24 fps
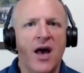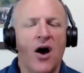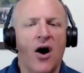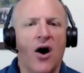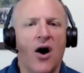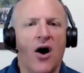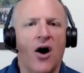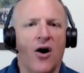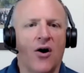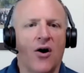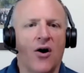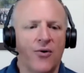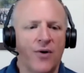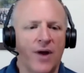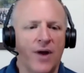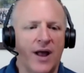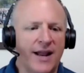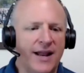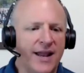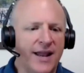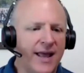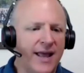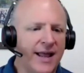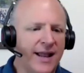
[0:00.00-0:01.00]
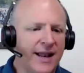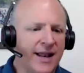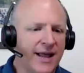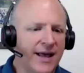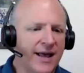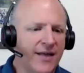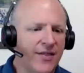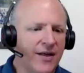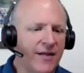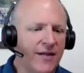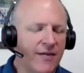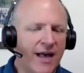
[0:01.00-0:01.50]
All right, and
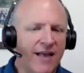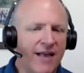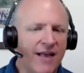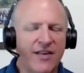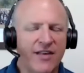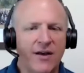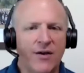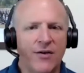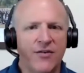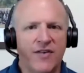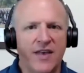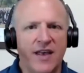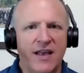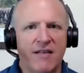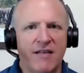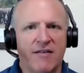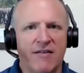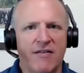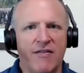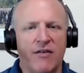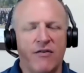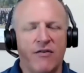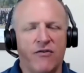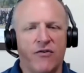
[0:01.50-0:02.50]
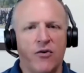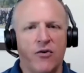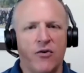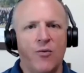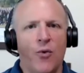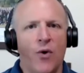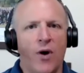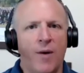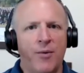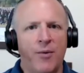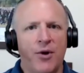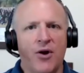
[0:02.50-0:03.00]
the last thing I'll say is in the Zoom
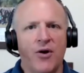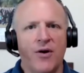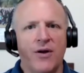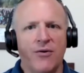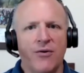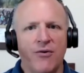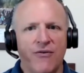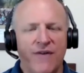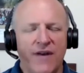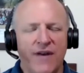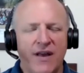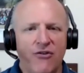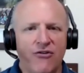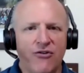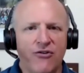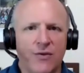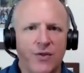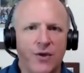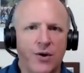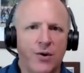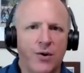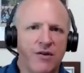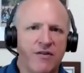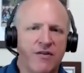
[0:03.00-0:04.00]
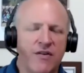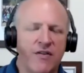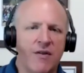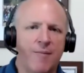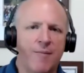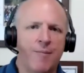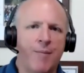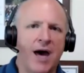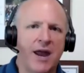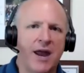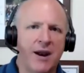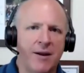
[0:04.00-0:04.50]
webinar interface, you'll notice on the
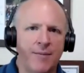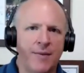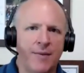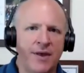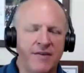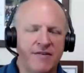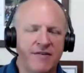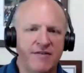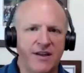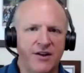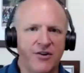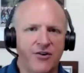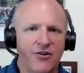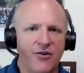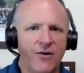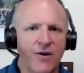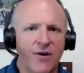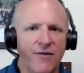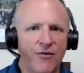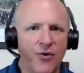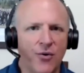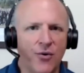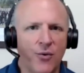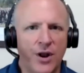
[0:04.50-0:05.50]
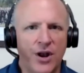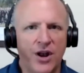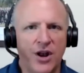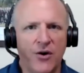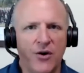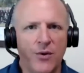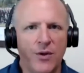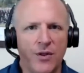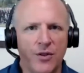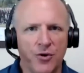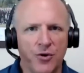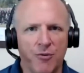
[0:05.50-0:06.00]
bottom center of your
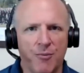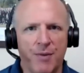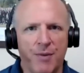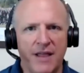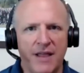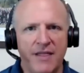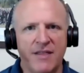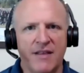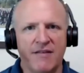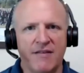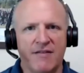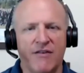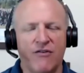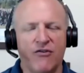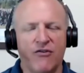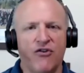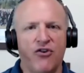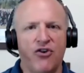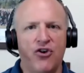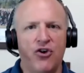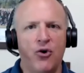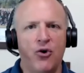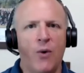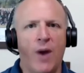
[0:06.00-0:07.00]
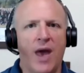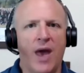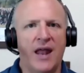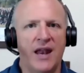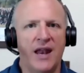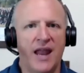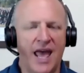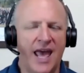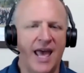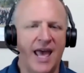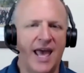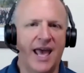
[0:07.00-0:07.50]
window a little button that says
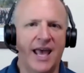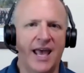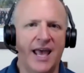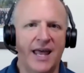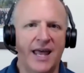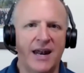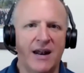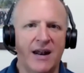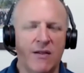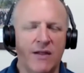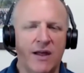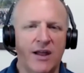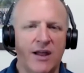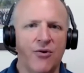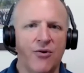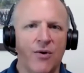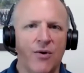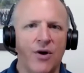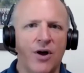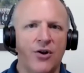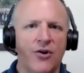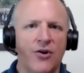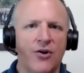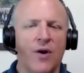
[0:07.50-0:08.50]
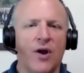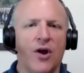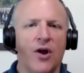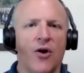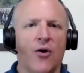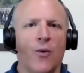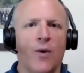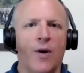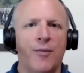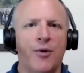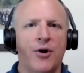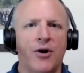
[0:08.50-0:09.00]
Q&A, and later on during our
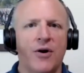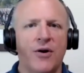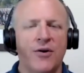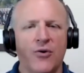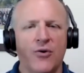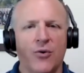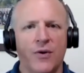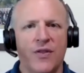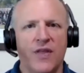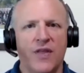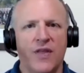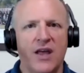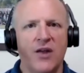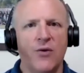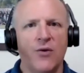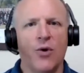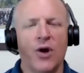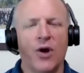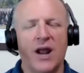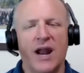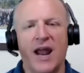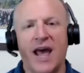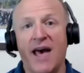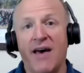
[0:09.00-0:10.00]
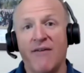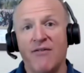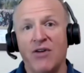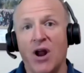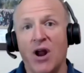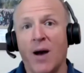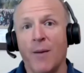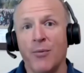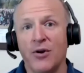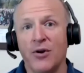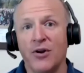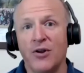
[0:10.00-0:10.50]
webinar, toward the end, we're gonna have an
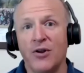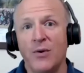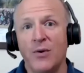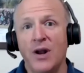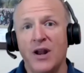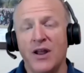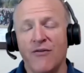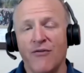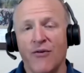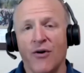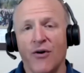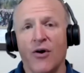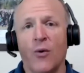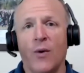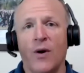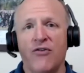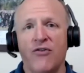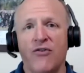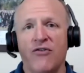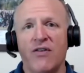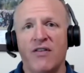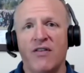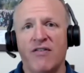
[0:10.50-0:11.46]
opportunity for questions and